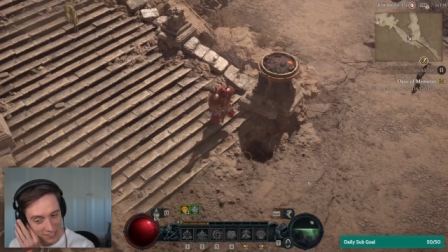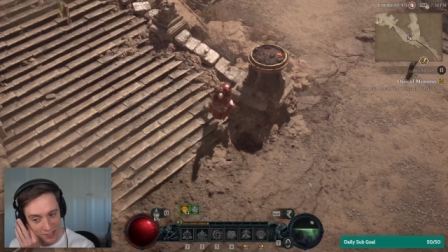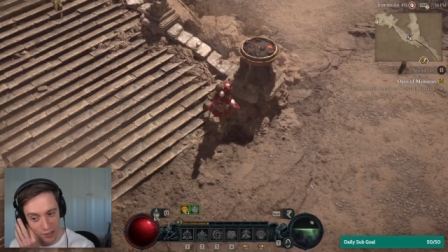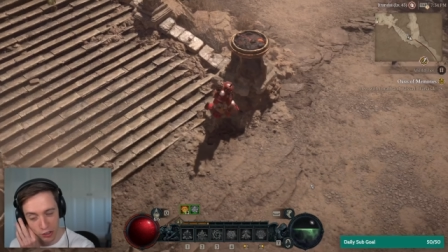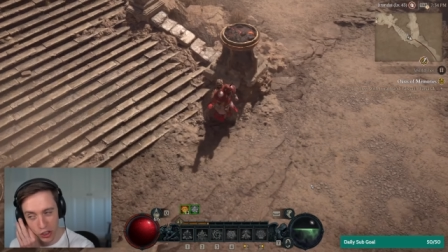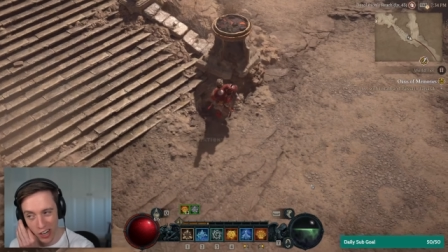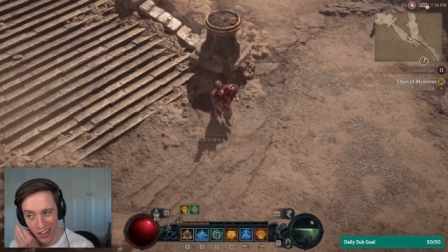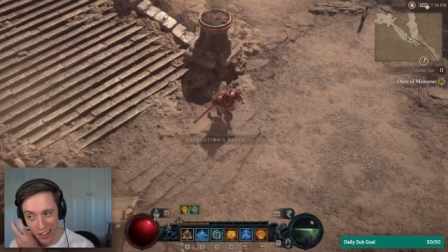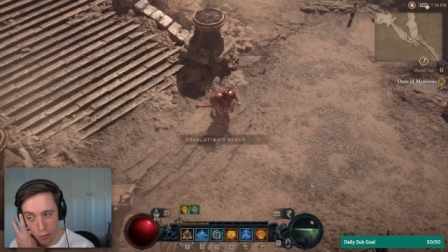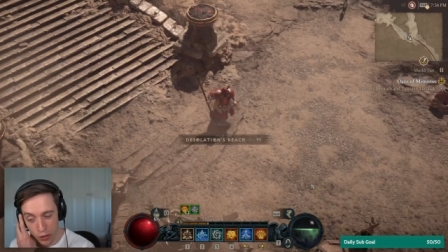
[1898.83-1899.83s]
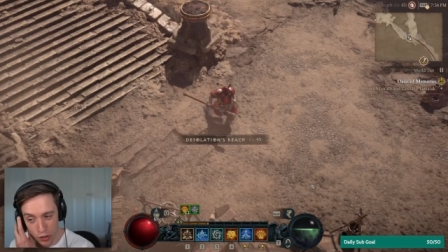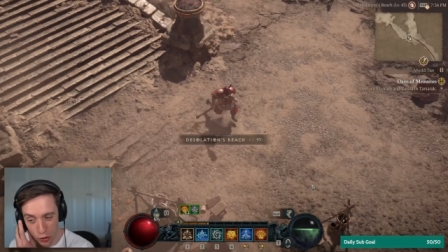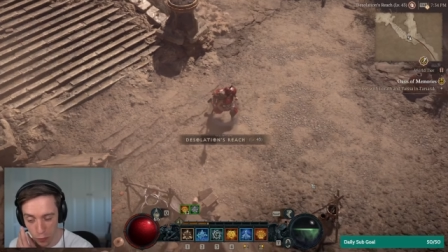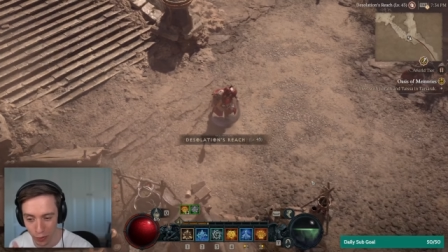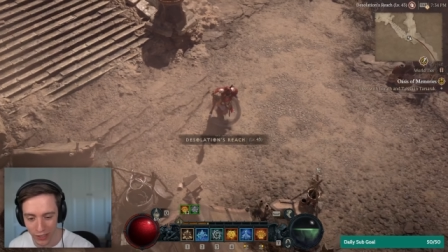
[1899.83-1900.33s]
Oh, Shy Guy wants to
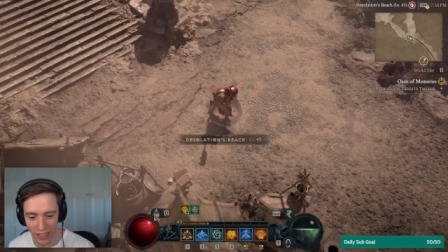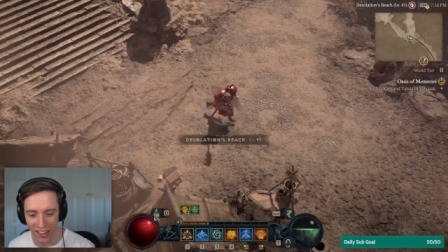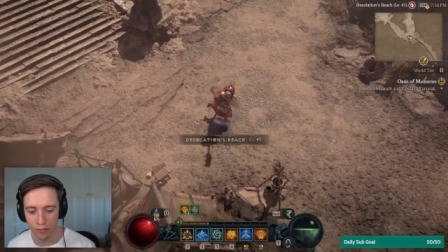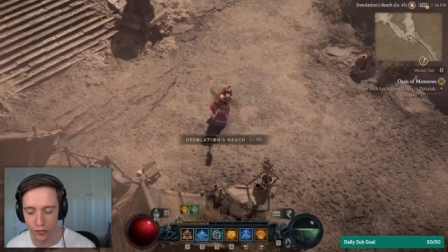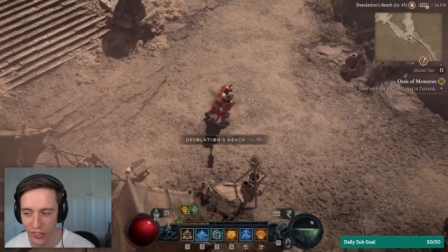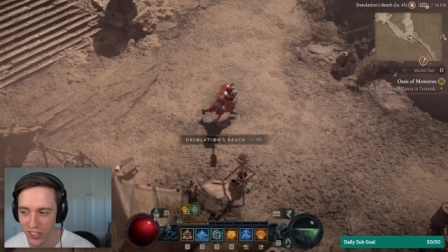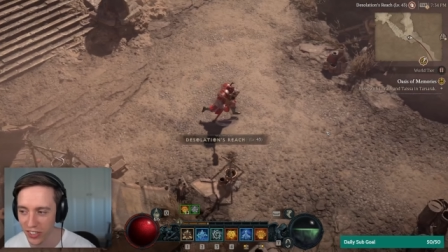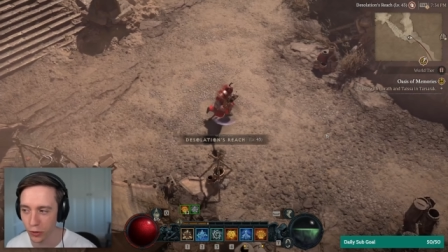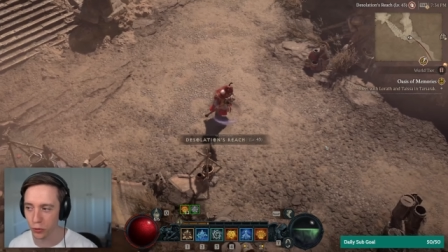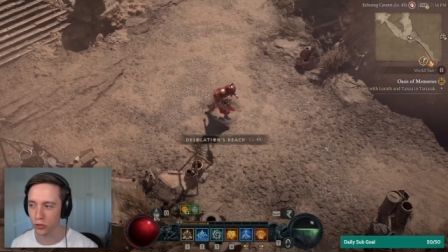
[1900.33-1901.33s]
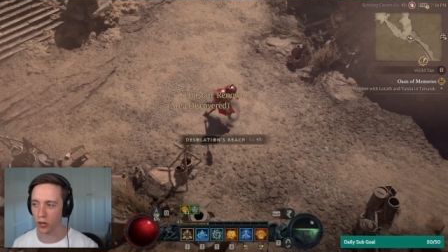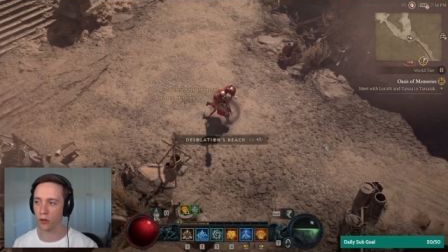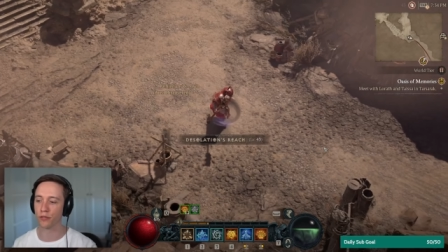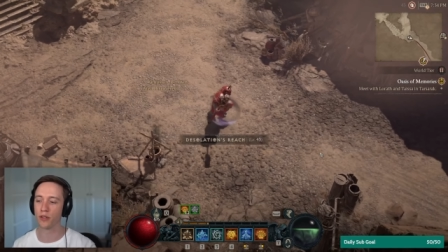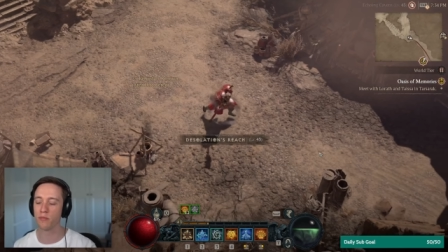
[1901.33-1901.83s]
complete every single
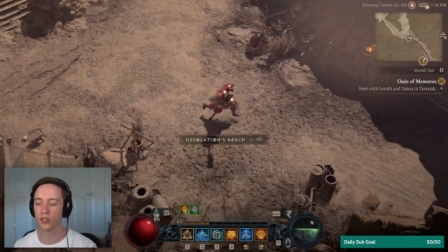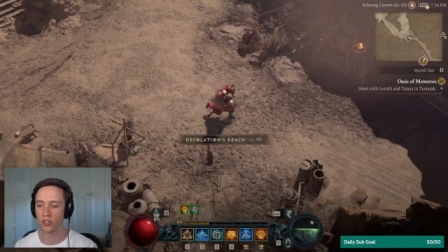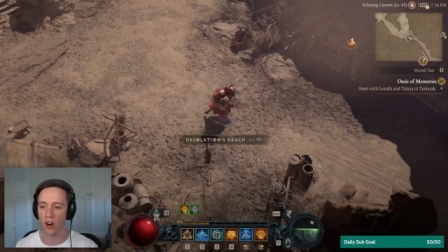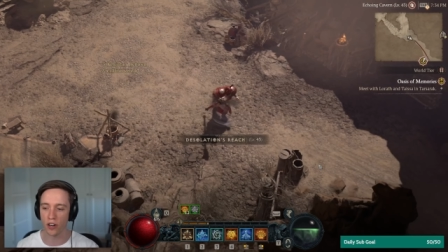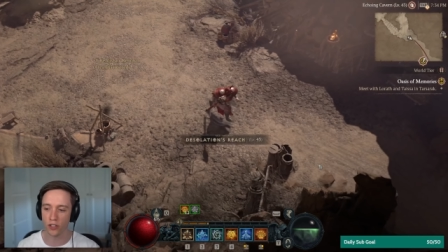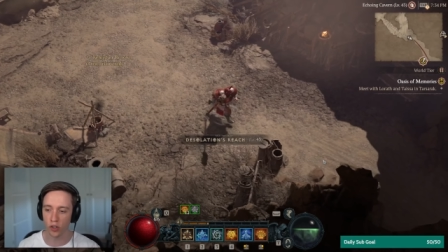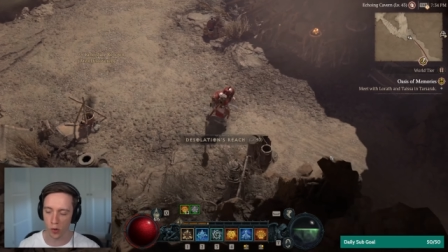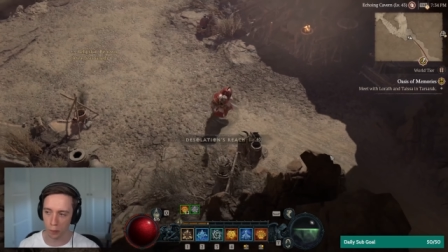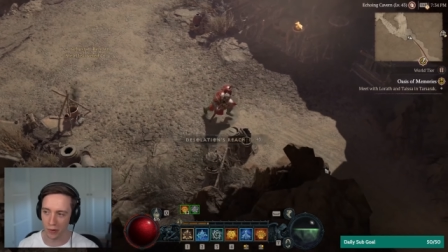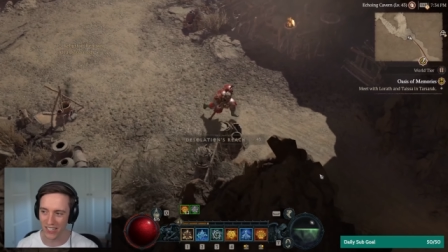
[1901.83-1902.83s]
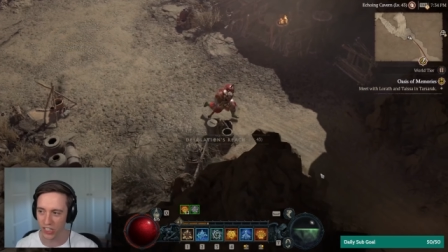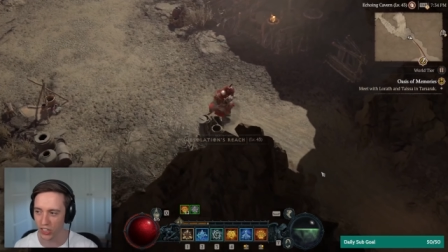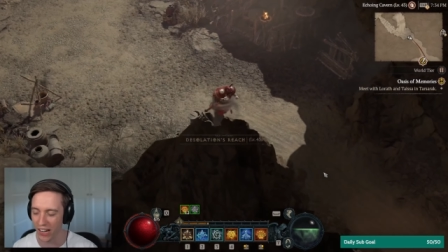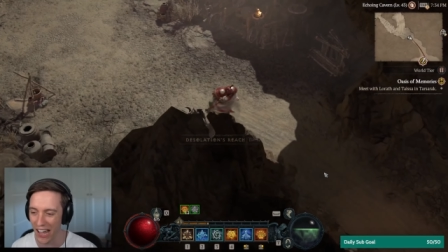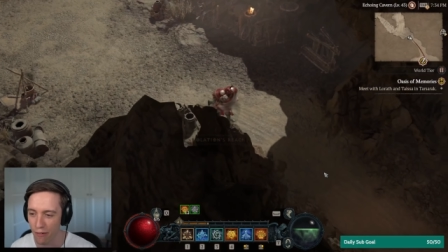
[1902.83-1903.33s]
zone from start to
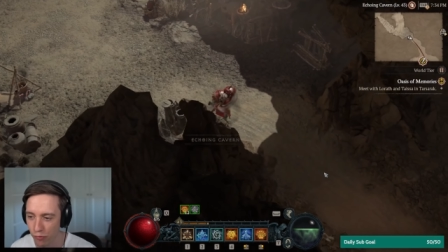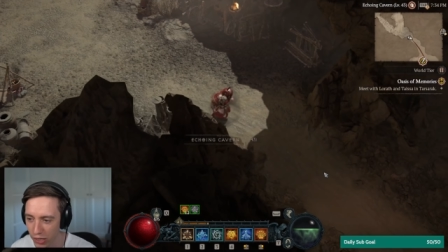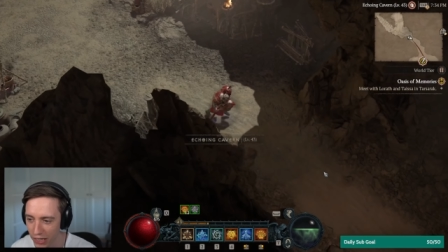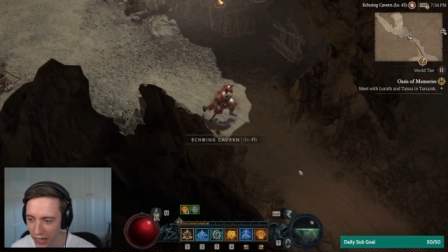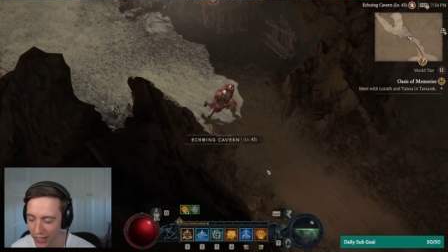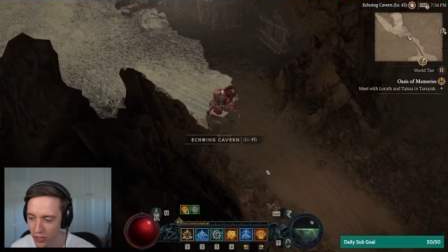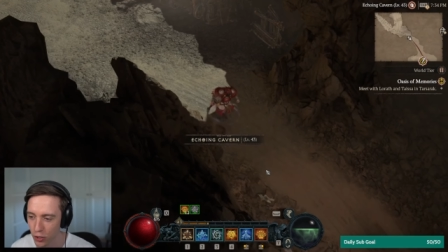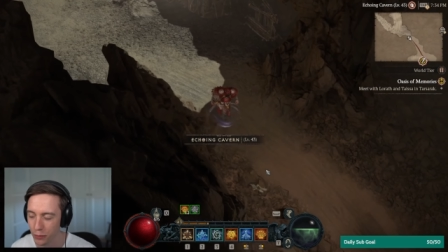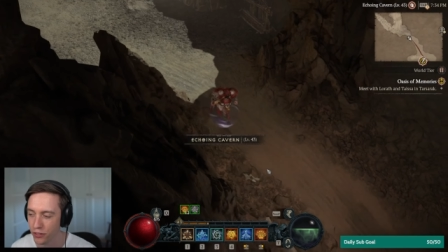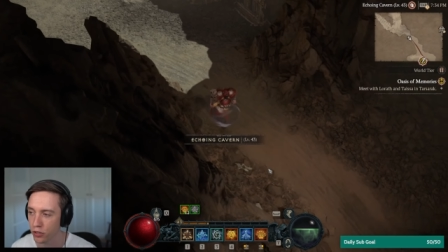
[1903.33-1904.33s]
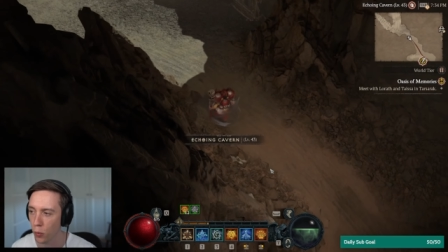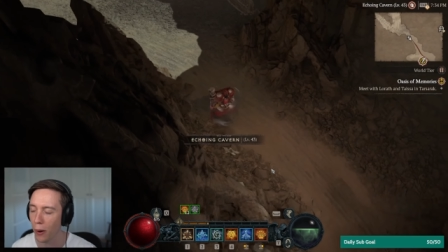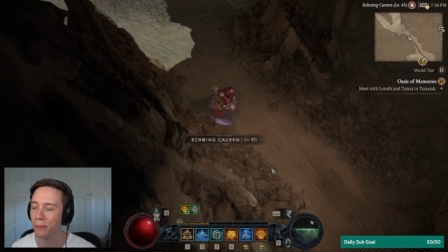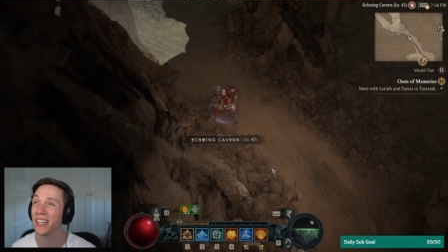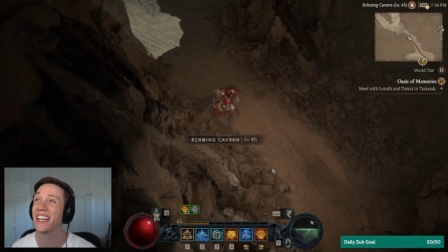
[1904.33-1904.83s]
completion. Everything has to be
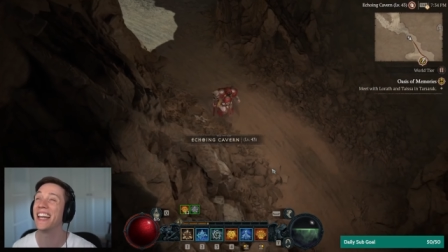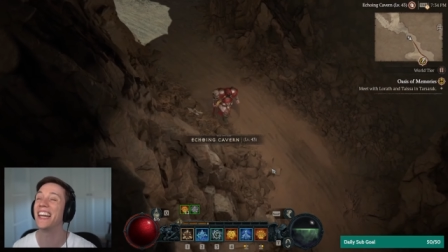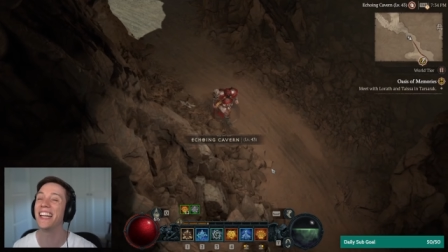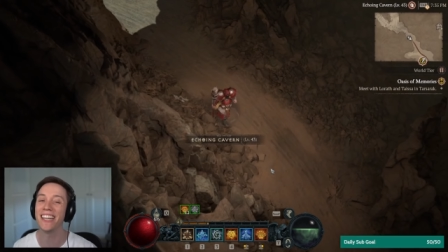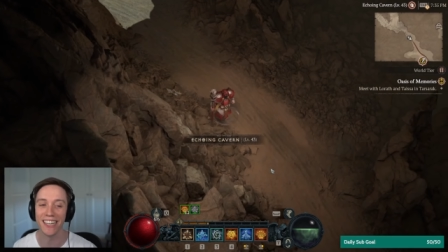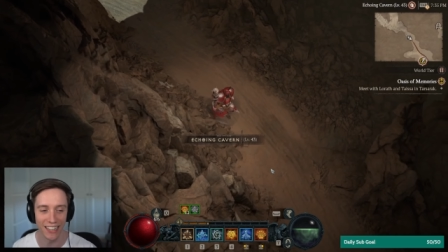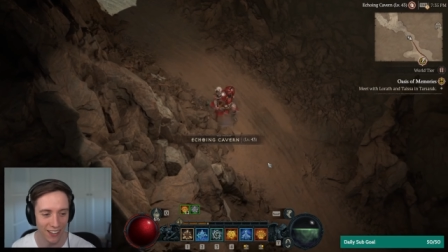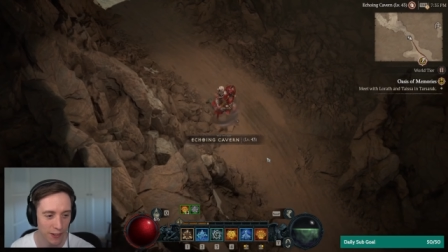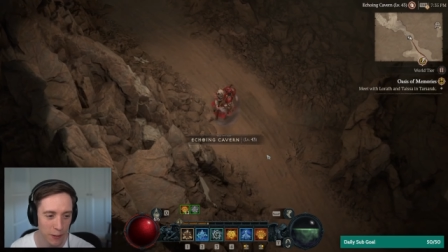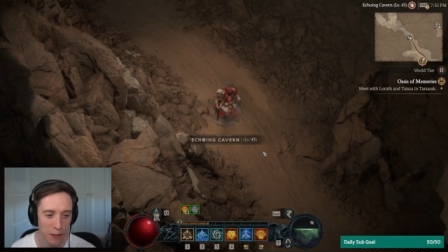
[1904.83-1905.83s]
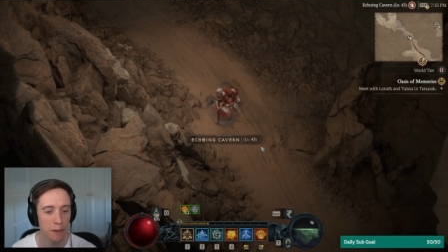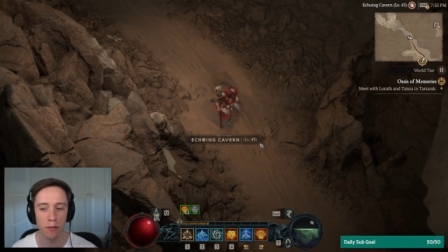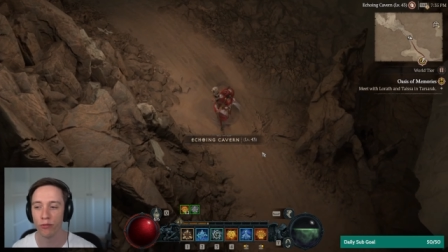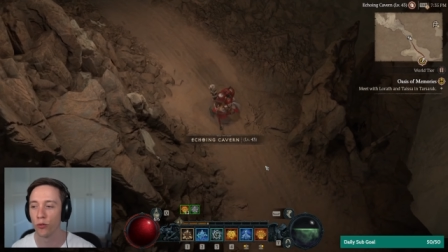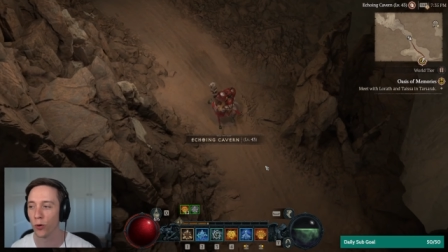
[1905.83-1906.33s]
swept clean
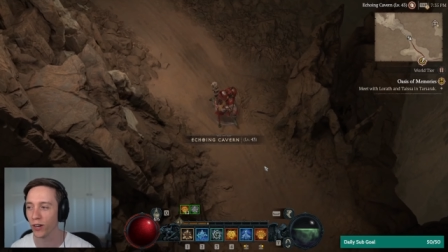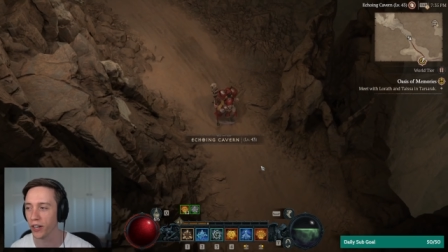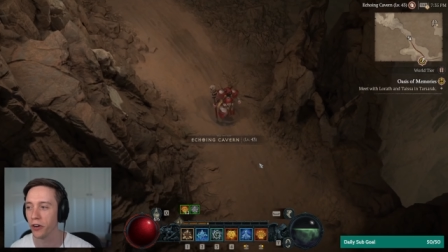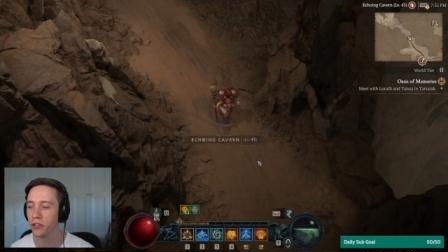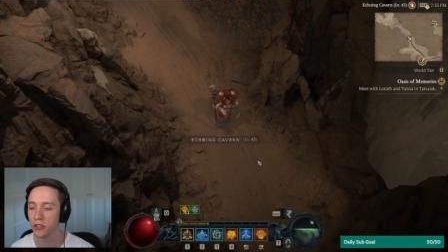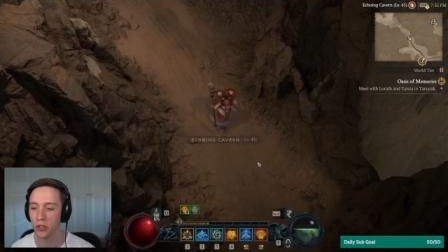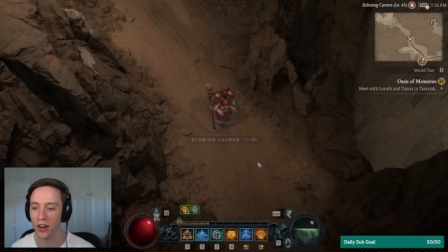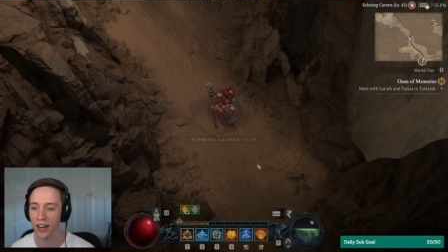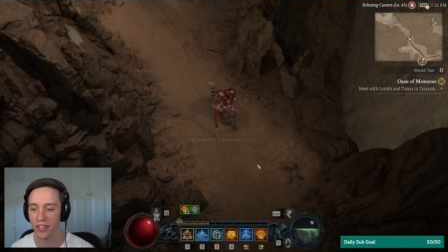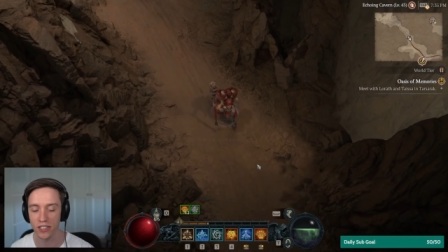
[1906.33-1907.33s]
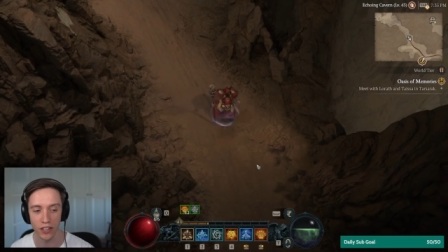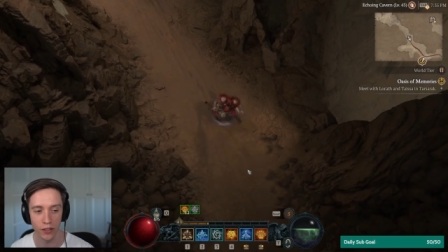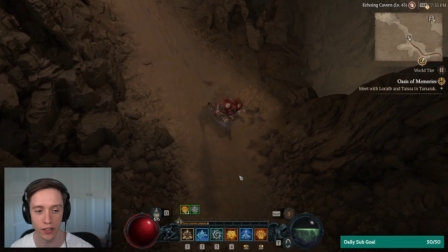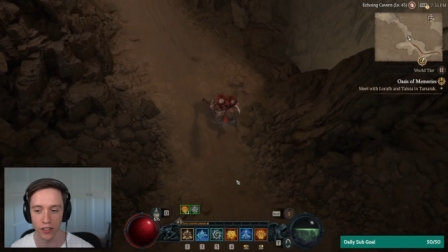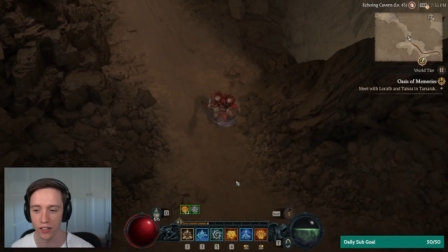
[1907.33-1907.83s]
before he goes to the next
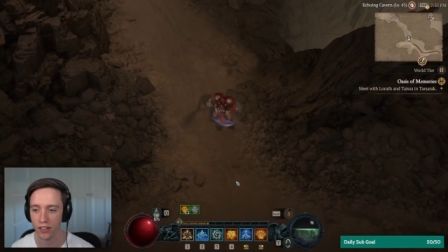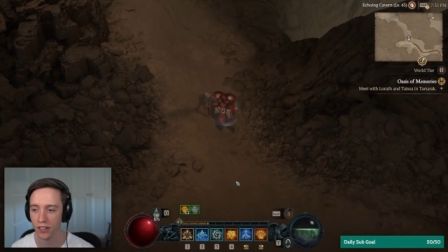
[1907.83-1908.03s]
area.